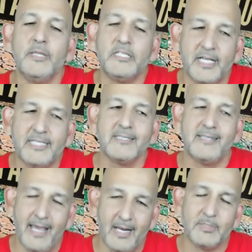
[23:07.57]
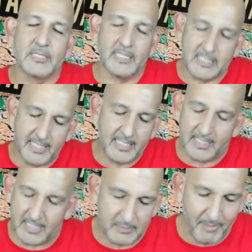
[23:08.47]
that Jayson Tatum is listening
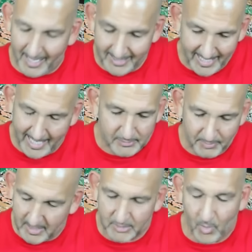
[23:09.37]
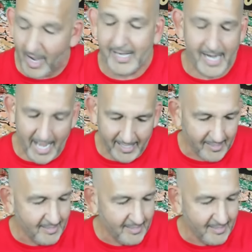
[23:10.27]
to this podcast because why not?